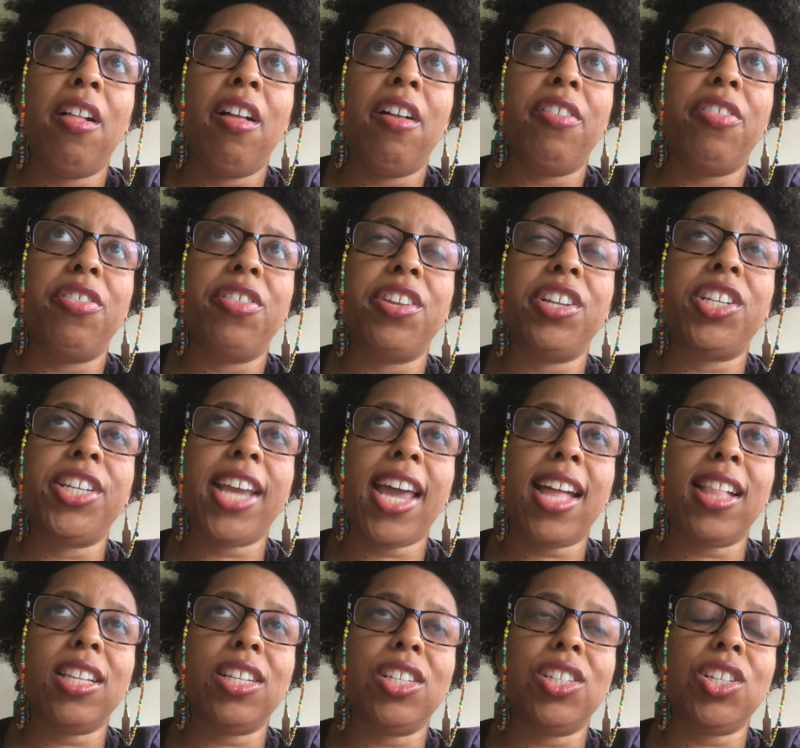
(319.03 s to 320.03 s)
the
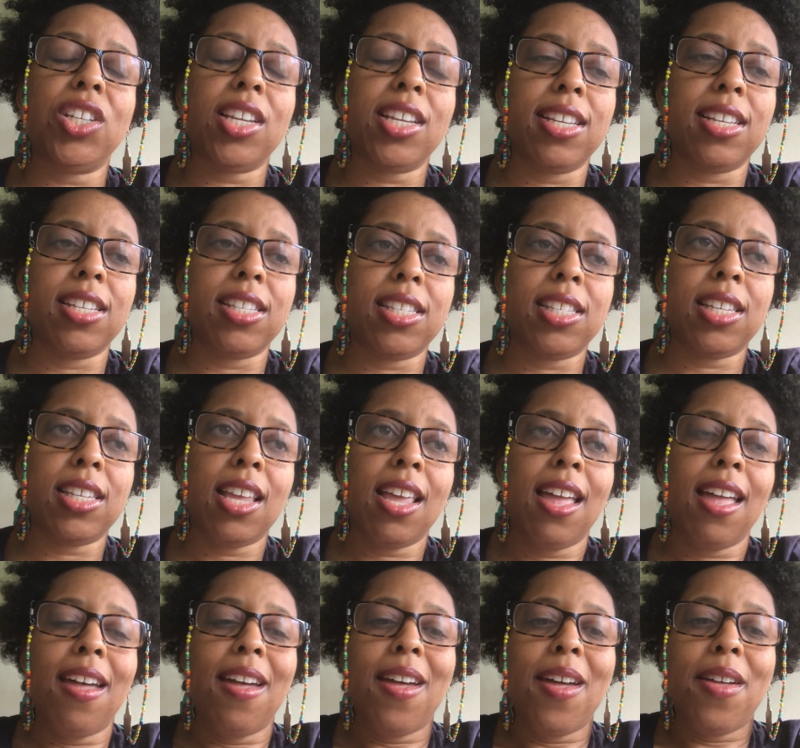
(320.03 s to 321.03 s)
challenge is
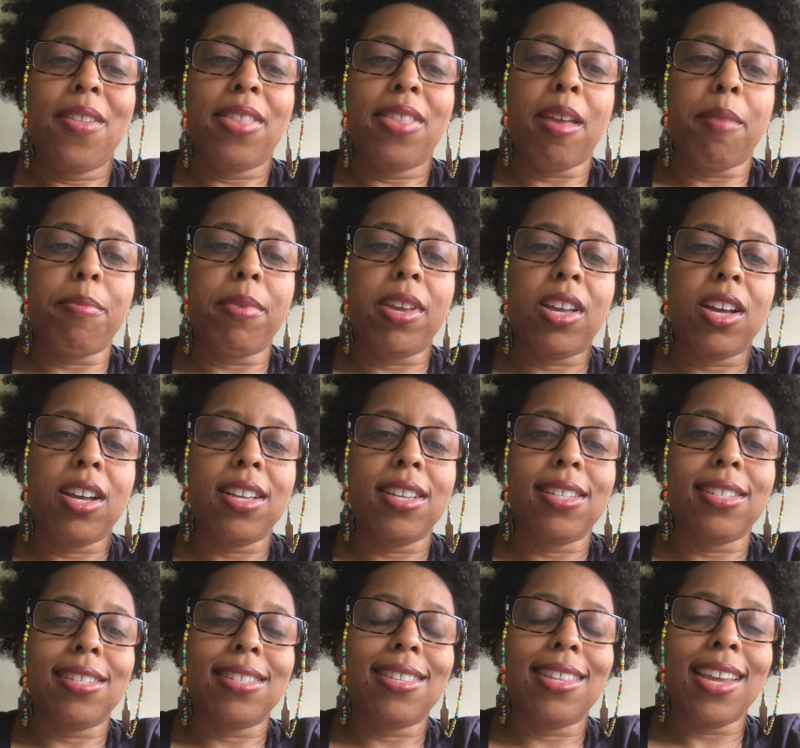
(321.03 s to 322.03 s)
that
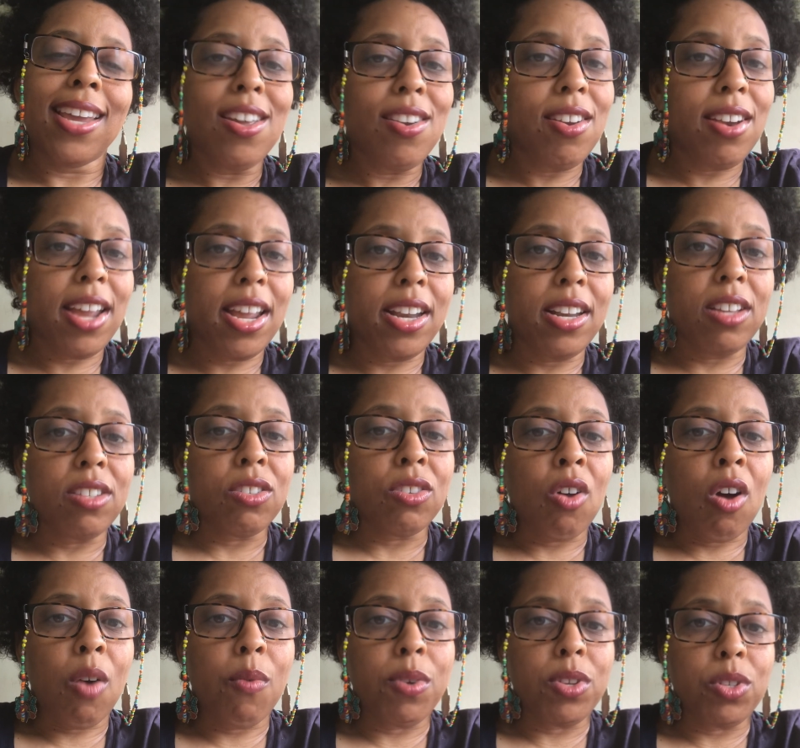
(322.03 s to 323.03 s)
because the internet doesn't
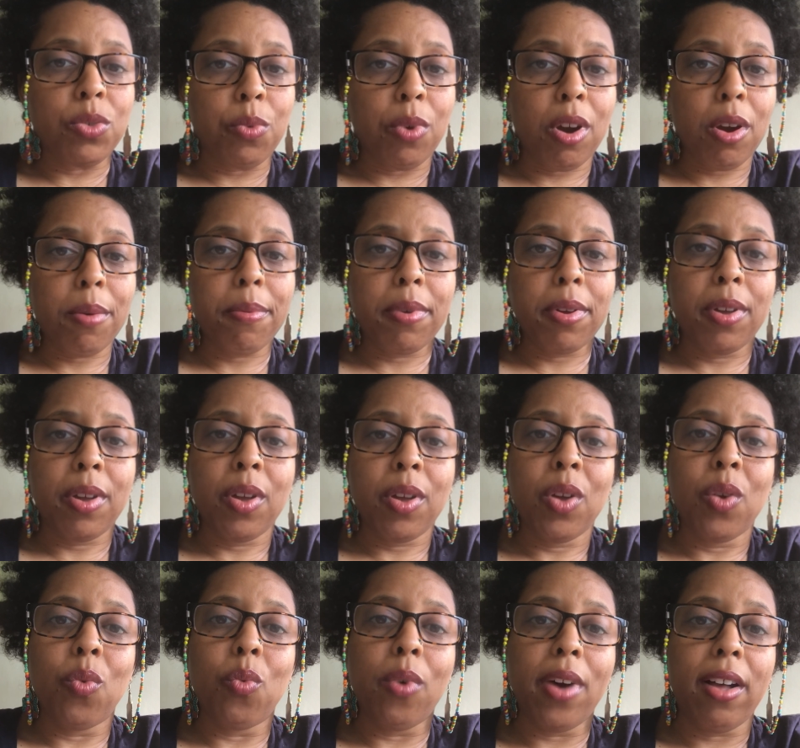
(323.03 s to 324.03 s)
always work
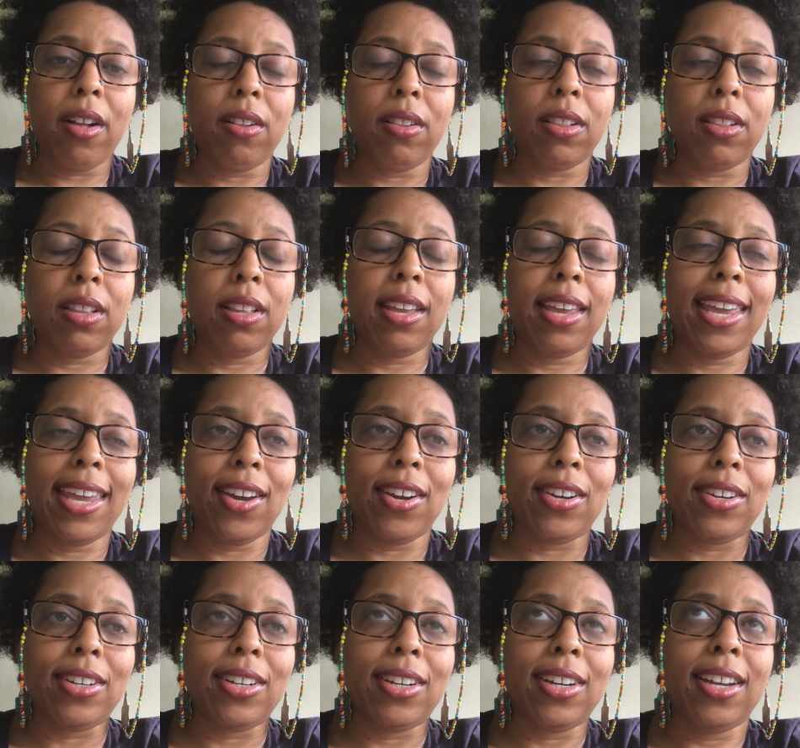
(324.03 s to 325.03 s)
well
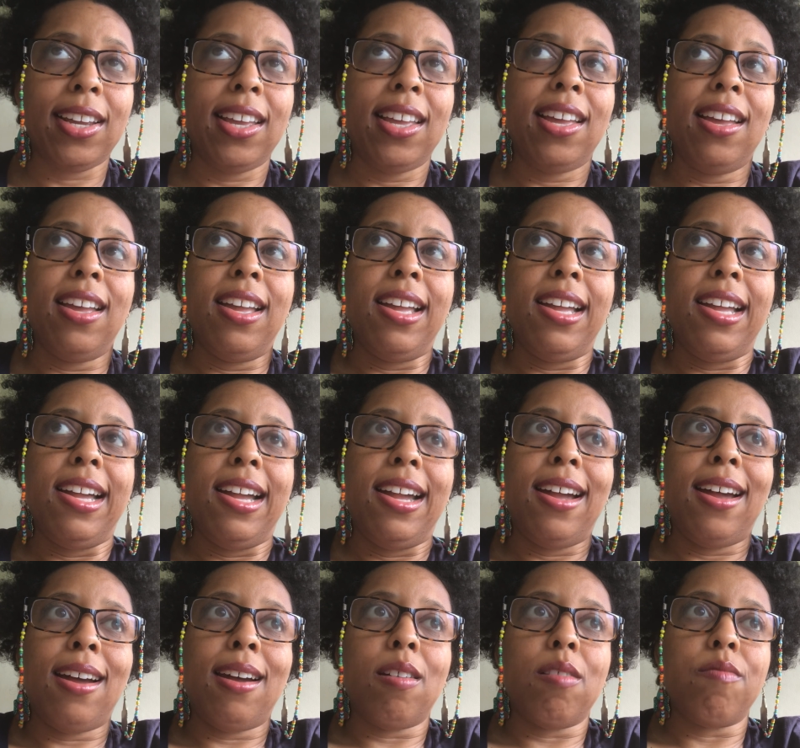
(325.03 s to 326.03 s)
here,
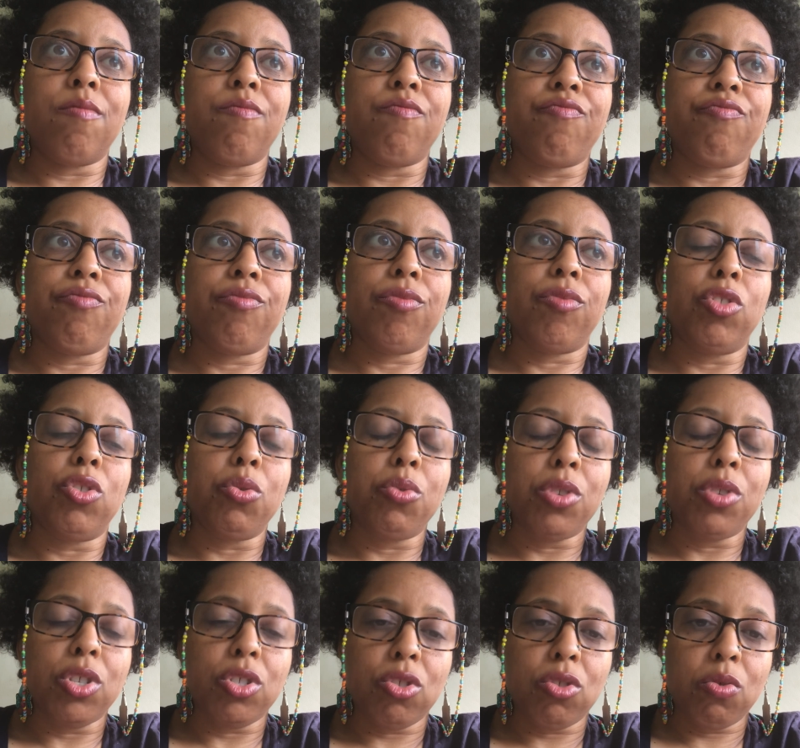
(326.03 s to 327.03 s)

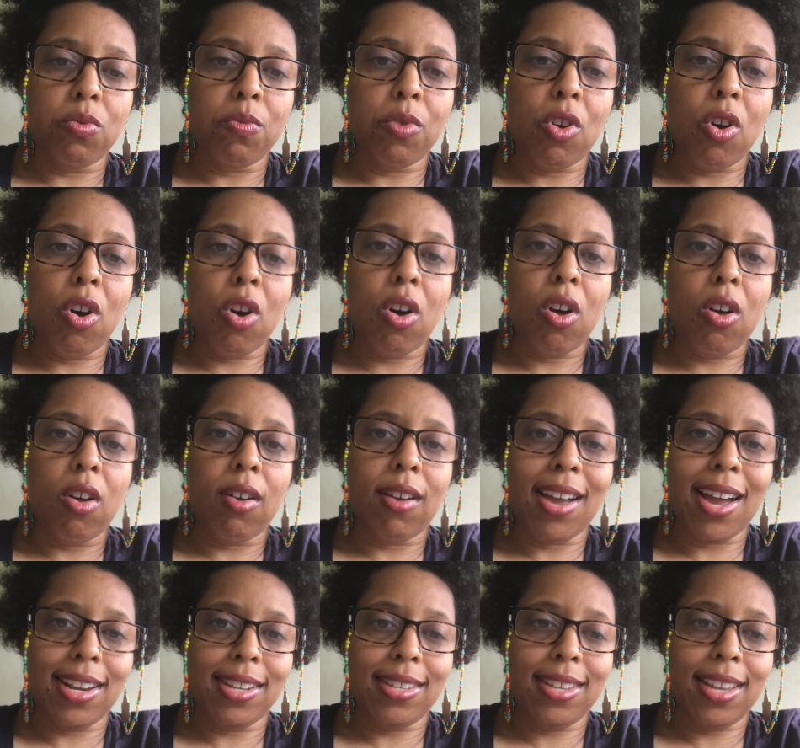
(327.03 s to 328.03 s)
doing a Zoom call
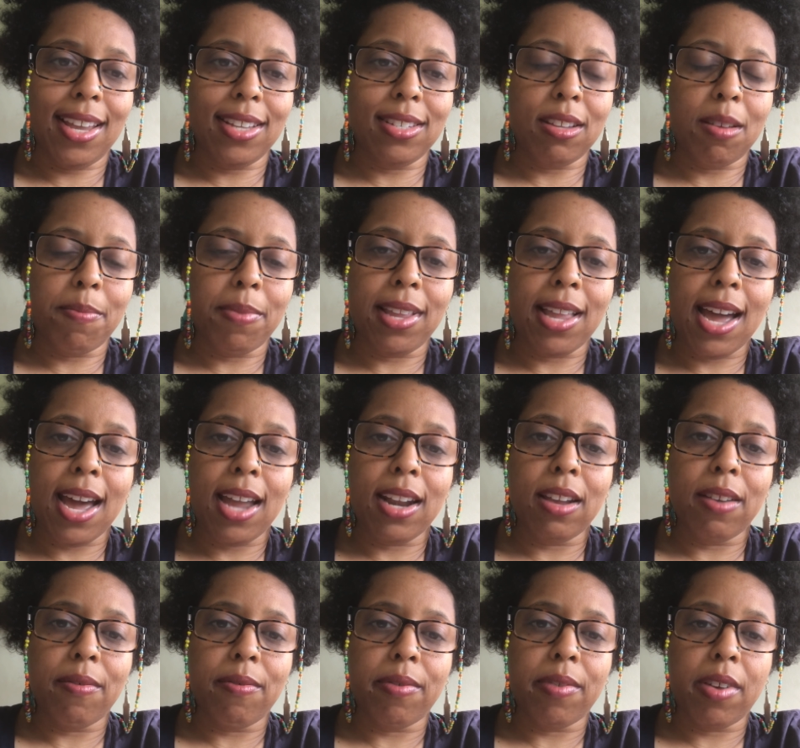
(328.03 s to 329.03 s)
kind of takes up a lot
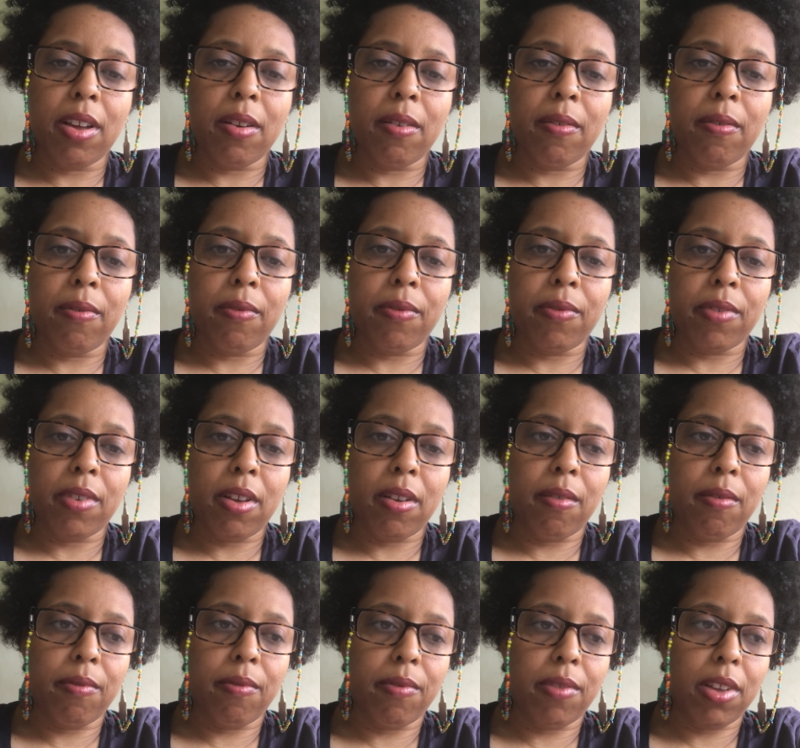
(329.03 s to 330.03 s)
of
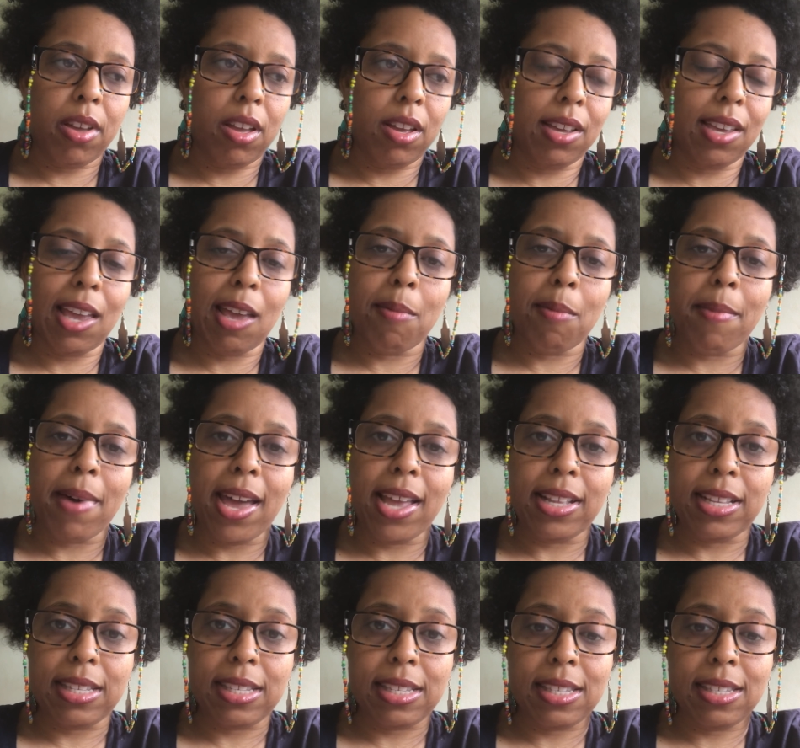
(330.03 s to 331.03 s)
gigabytes,
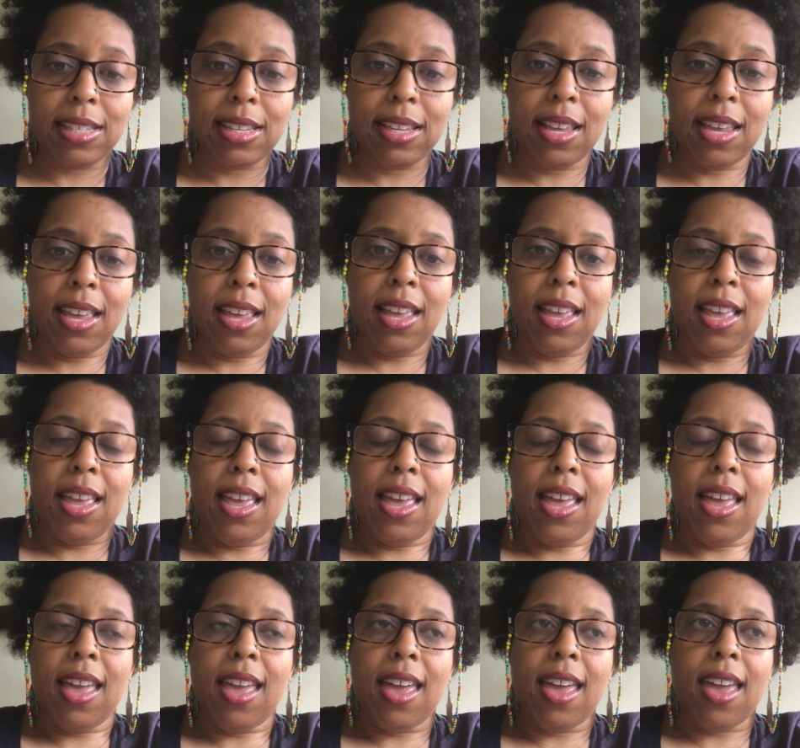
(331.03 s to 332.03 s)

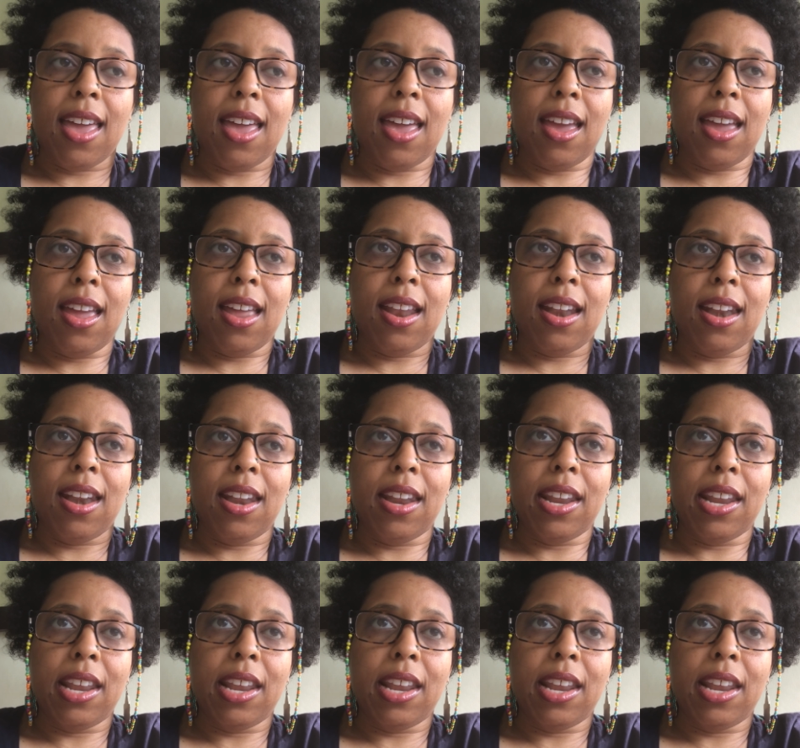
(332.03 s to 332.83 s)
and